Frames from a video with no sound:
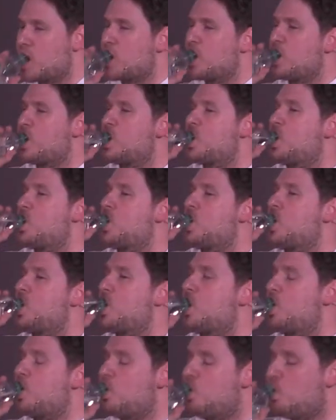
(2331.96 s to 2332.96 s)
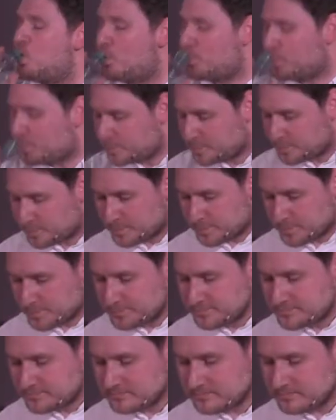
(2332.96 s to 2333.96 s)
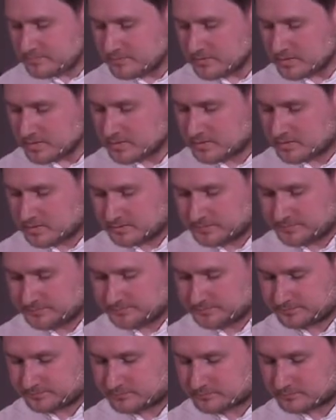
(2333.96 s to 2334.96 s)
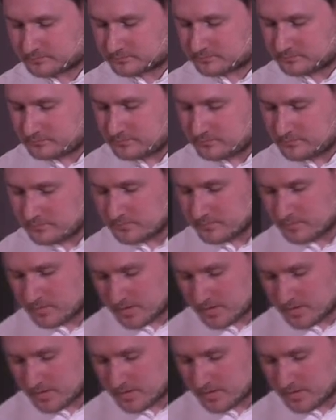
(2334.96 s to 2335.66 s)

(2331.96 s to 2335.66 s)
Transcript: Nothing is said.